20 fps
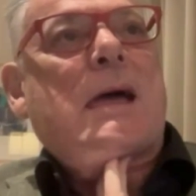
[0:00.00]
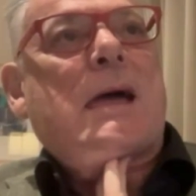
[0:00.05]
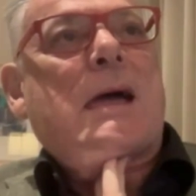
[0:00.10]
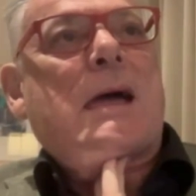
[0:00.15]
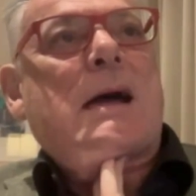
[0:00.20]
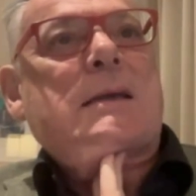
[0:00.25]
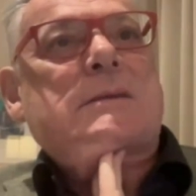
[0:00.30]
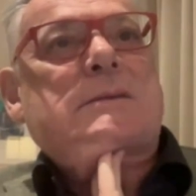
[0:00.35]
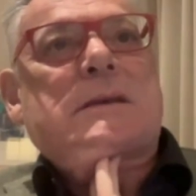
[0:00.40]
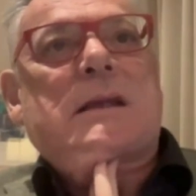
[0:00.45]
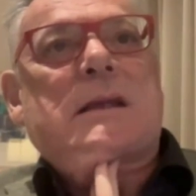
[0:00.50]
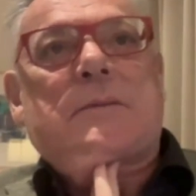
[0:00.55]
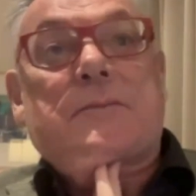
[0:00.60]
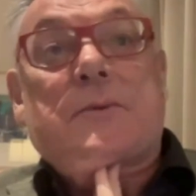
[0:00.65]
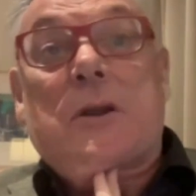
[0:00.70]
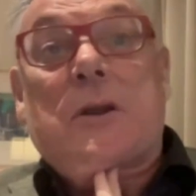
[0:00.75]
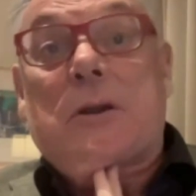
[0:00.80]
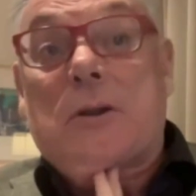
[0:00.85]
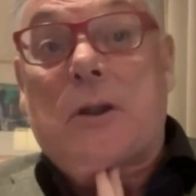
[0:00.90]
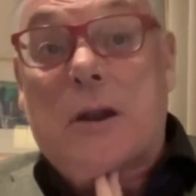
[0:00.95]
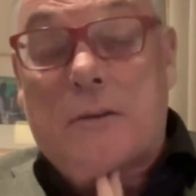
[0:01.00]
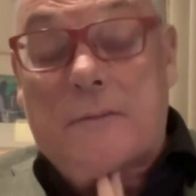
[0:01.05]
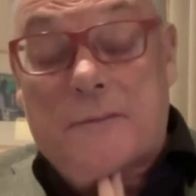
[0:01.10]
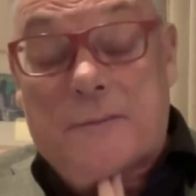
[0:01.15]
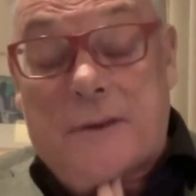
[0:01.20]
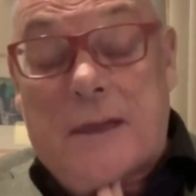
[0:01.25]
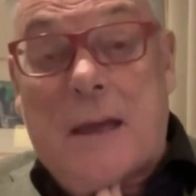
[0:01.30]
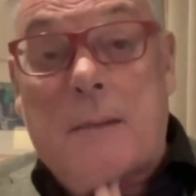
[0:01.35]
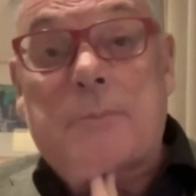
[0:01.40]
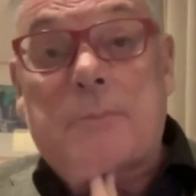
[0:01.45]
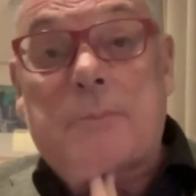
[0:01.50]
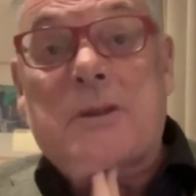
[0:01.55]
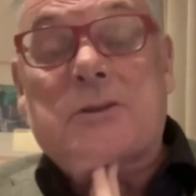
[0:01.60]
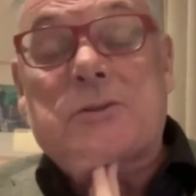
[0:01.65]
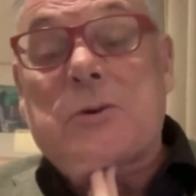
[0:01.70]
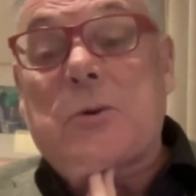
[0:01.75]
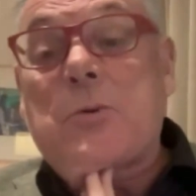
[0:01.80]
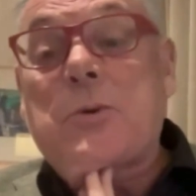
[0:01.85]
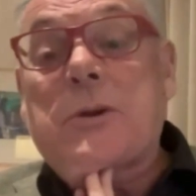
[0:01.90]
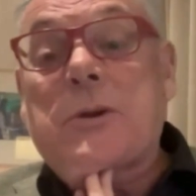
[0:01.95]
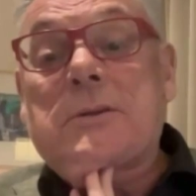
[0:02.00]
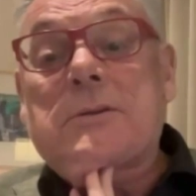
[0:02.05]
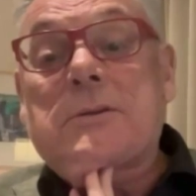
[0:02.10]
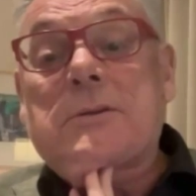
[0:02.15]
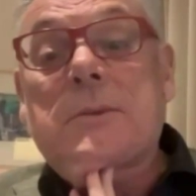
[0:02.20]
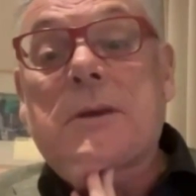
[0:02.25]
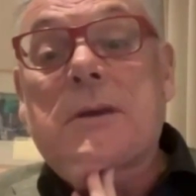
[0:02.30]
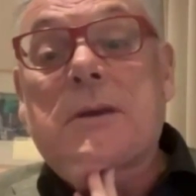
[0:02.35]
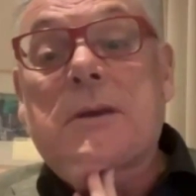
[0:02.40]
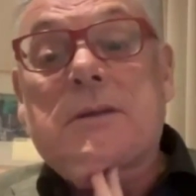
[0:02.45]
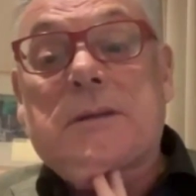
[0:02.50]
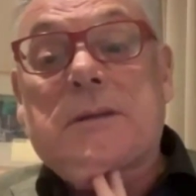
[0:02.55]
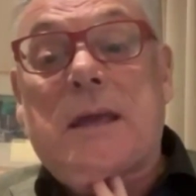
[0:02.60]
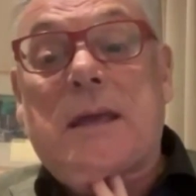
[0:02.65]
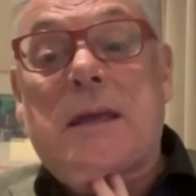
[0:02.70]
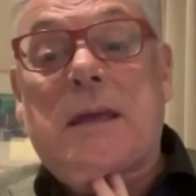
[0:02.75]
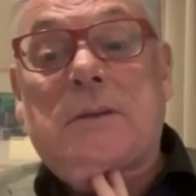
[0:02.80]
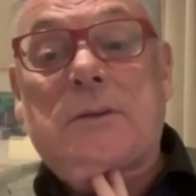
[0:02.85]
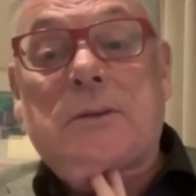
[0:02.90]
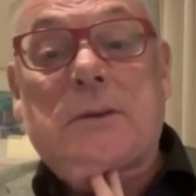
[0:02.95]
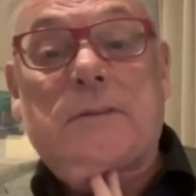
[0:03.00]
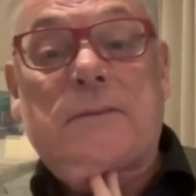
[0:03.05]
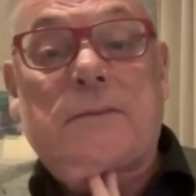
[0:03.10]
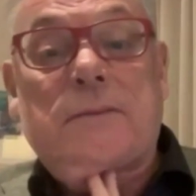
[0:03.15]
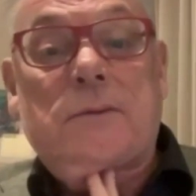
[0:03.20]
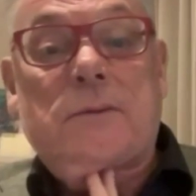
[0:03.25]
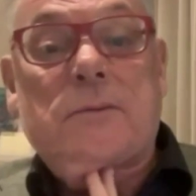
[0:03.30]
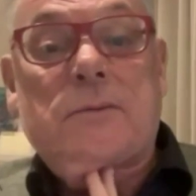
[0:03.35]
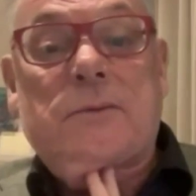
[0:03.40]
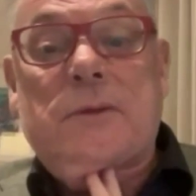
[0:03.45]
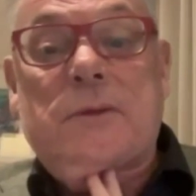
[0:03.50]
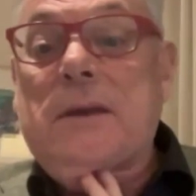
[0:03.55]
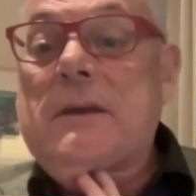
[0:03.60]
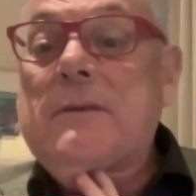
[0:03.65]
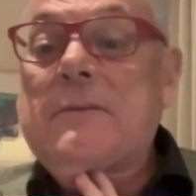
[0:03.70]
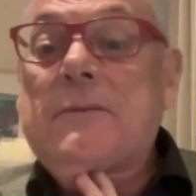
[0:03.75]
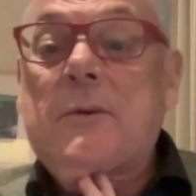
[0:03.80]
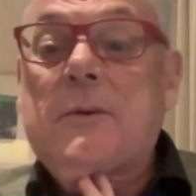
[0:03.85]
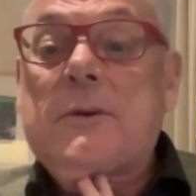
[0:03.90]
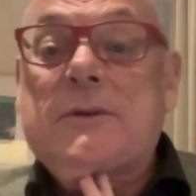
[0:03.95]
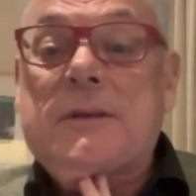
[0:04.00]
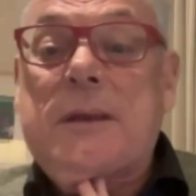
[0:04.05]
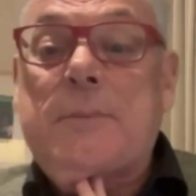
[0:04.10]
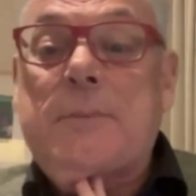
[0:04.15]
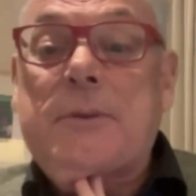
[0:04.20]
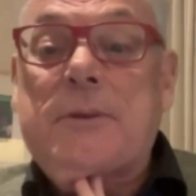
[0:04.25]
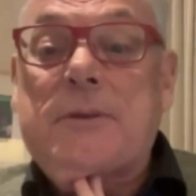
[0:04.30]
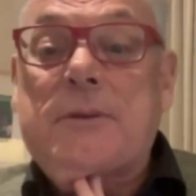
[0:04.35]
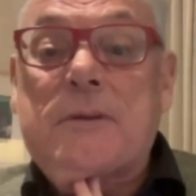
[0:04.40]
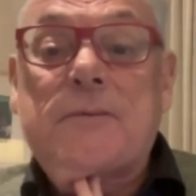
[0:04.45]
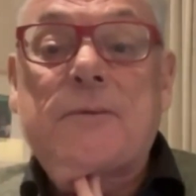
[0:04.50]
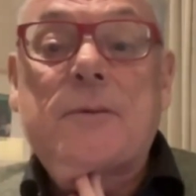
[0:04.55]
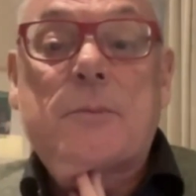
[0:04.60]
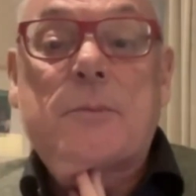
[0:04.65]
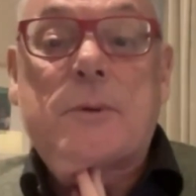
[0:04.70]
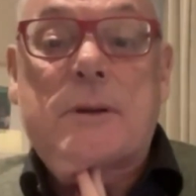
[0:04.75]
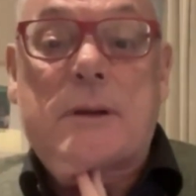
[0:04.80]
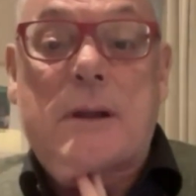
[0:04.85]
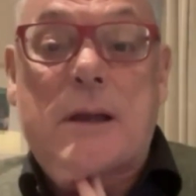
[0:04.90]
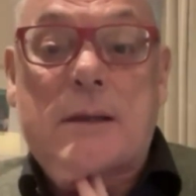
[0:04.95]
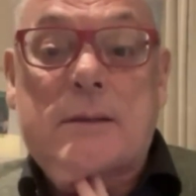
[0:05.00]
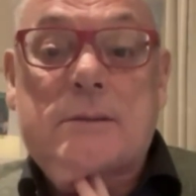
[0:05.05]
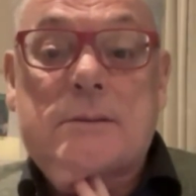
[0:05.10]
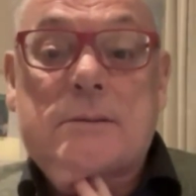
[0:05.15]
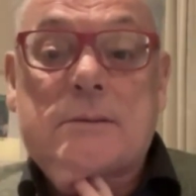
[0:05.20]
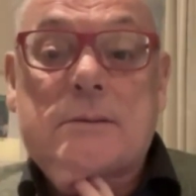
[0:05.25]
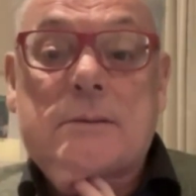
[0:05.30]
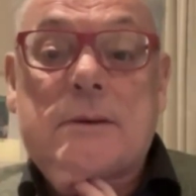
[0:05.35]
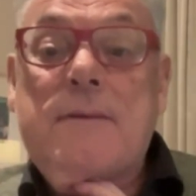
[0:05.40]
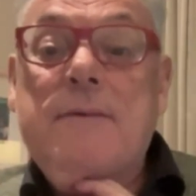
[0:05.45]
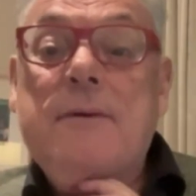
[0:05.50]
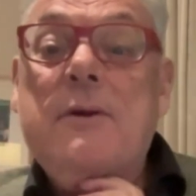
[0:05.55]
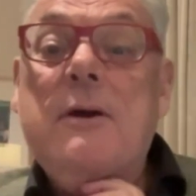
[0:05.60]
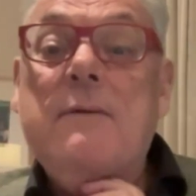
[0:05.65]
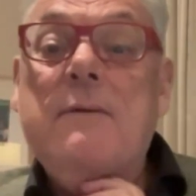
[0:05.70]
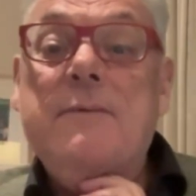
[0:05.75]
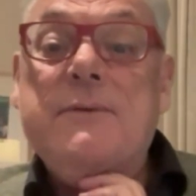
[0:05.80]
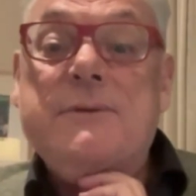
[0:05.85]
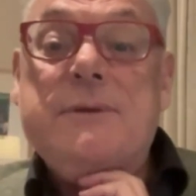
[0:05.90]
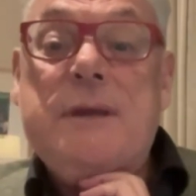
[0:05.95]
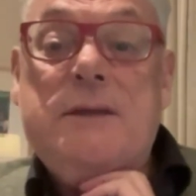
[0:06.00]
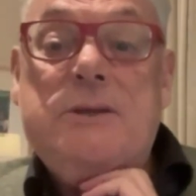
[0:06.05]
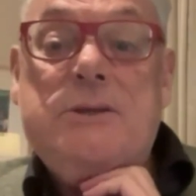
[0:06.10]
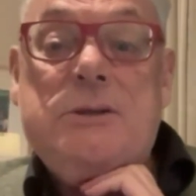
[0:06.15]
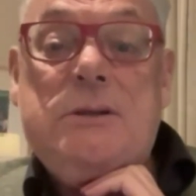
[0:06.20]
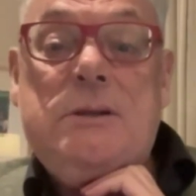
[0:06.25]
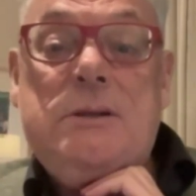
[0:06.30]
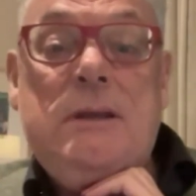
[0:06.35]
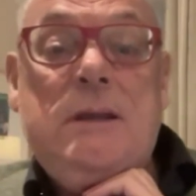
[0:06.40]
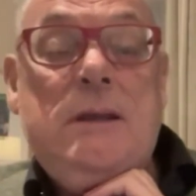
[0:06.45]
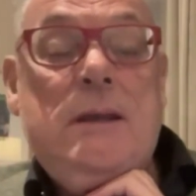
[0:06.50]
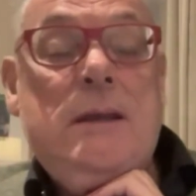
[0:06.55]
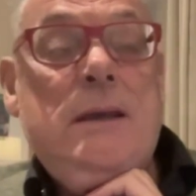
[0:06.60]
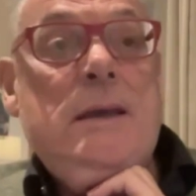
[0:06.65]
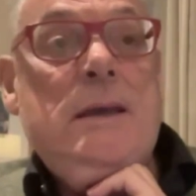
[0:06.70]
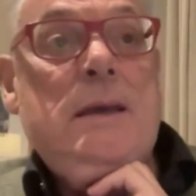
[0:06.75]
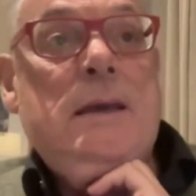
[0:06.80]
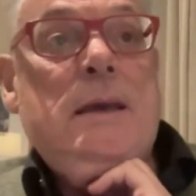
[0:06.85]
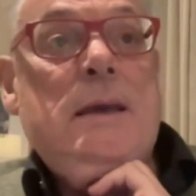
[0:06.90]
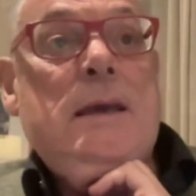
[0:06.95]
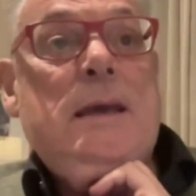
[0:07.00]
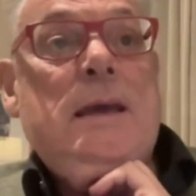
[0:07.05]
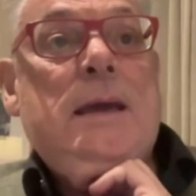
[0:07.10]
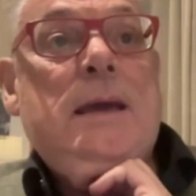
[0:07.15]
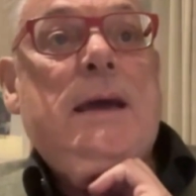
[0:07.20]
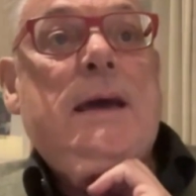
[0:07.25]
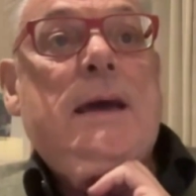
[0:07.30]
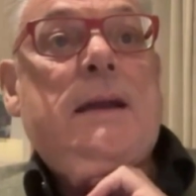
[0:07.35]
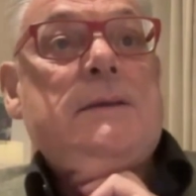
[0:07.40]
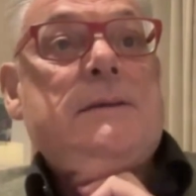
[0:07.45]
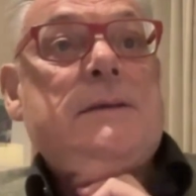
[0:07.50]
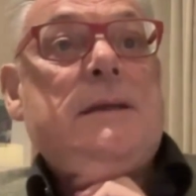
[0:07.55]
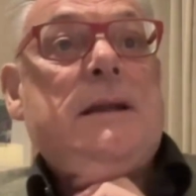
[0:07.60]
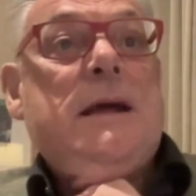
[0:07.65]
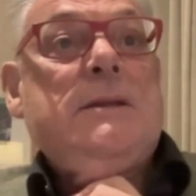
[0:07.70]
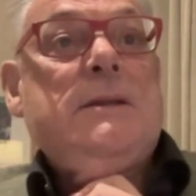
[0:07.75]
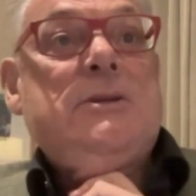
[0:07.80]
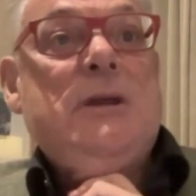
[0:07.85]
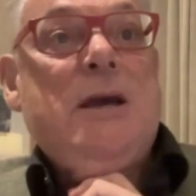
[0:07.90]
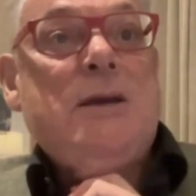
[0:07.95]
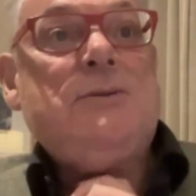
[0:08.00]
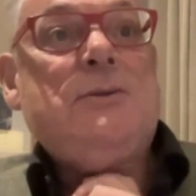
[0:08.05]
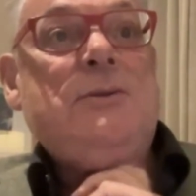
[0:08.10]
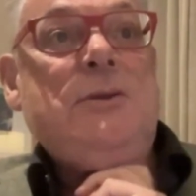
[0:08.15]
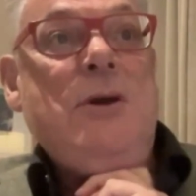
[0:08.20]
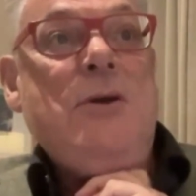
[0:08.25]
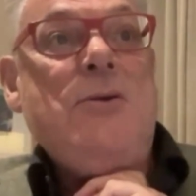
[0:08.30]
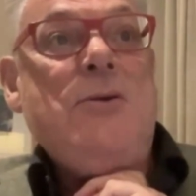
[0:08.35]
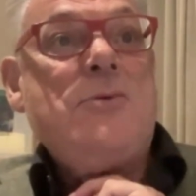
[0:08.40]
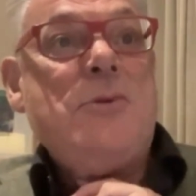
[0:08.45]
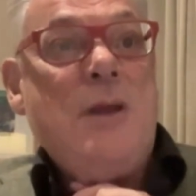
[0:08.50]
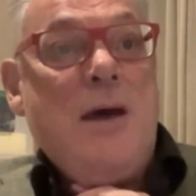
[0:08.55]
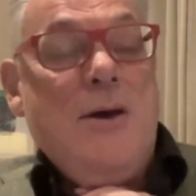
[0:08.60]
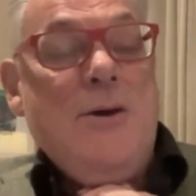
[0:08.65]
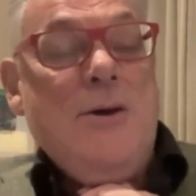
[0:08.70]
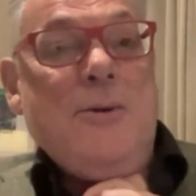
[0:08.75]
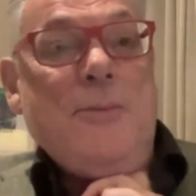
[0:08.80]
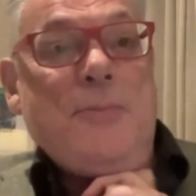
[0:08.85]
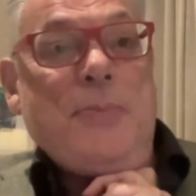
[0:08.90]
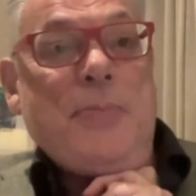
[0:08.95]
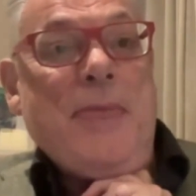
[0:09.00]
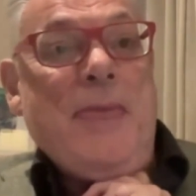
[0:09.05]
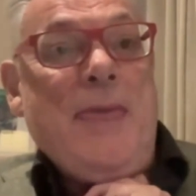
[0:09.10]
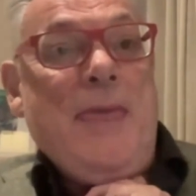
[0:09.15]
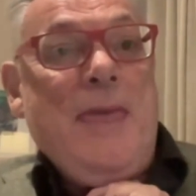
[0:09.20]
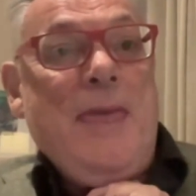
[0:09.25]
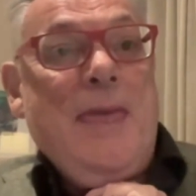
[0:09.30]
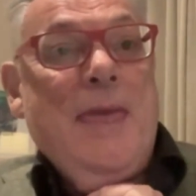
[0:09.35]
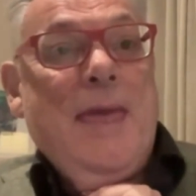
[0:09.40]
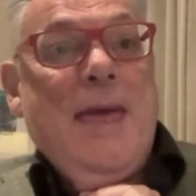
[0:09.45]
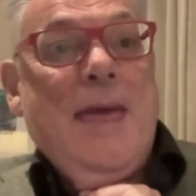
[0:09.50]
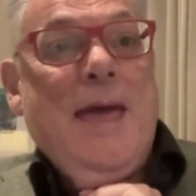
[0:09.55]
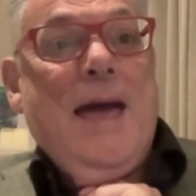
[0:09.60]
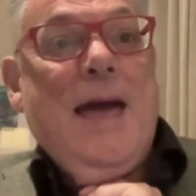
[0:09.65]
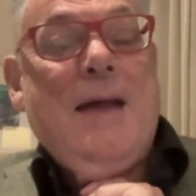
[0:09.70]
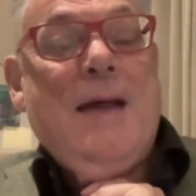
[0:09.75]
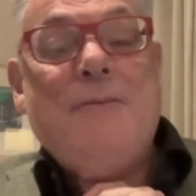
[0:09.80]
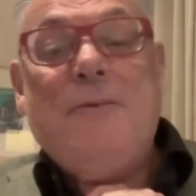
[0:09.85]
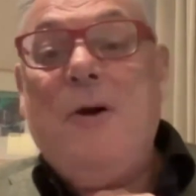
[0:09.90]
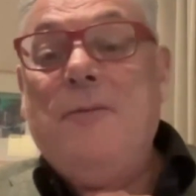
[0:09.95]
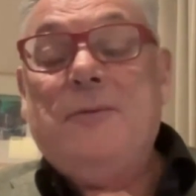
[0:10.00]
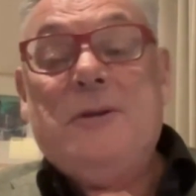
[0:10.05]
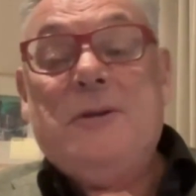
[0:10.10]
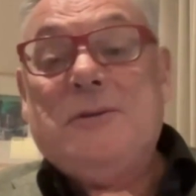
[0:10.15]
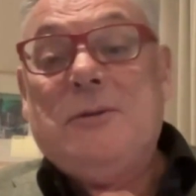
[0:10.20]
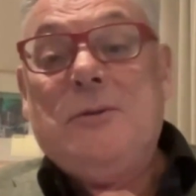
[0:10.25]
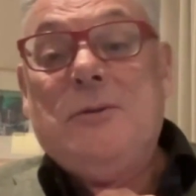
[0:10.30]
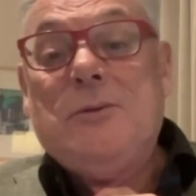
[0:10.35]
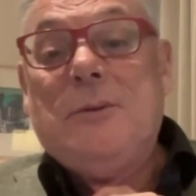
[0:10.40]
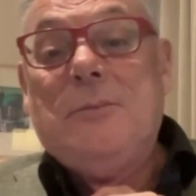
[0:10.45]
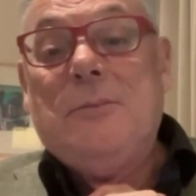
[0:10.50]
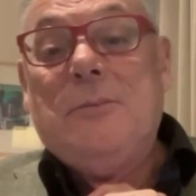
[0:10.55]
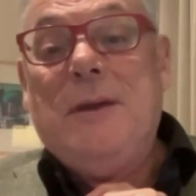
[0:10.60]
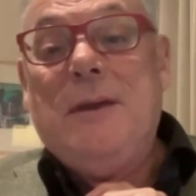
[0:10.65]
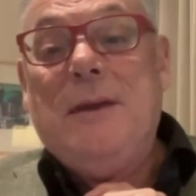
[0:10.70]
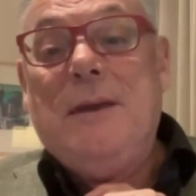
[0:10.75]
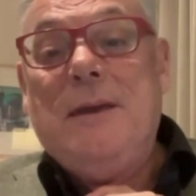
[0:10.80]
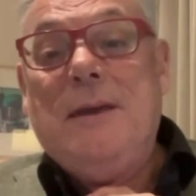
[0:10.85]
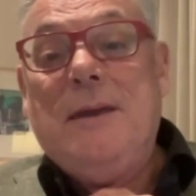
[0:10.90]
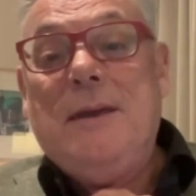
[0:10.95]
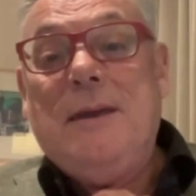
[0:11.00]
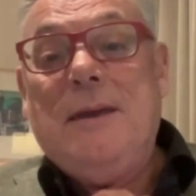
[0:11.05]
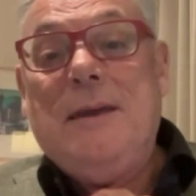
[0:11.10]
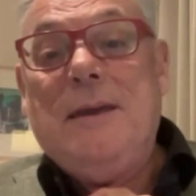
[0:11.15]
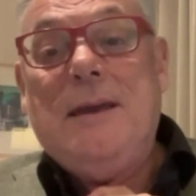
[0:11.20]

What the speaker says: I said, "I've got a lot of companies talking to me saying, look, if you're thinking of doing something different, we'd like to have a conversation." And I said, "I just don't know." And Ralph just looked at me.